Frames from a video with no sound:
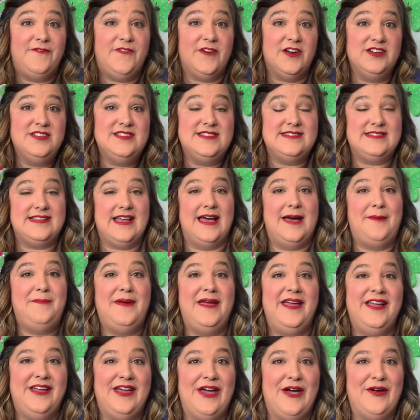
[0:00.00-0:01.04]
first step
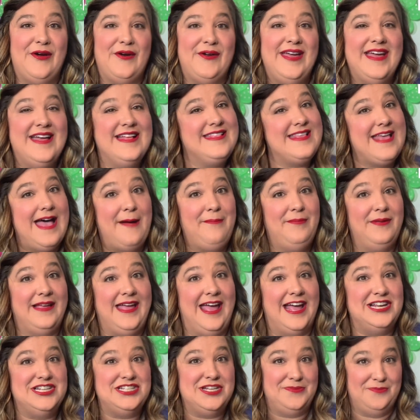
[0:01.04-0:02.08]
in Gogokid's
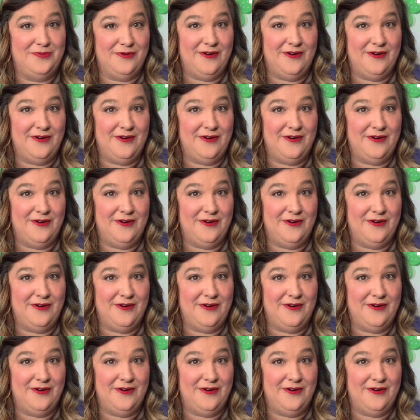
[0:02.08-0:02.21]
application